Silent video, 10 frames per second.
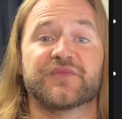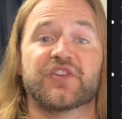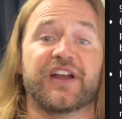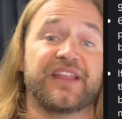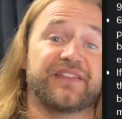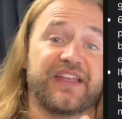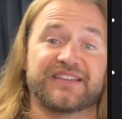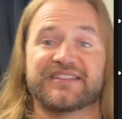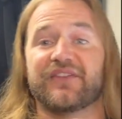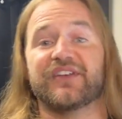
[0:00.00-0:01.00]
try to get that
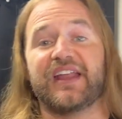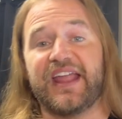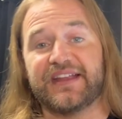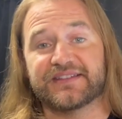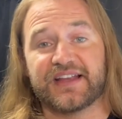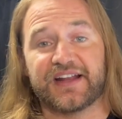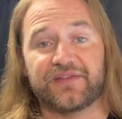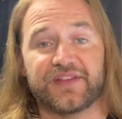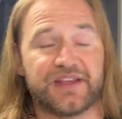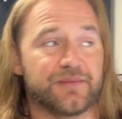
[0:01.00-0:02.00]
7 to 8 side
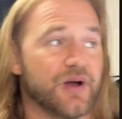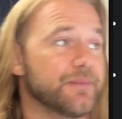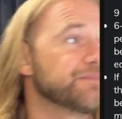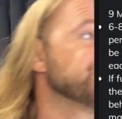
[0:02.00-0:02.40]
of the EMOM.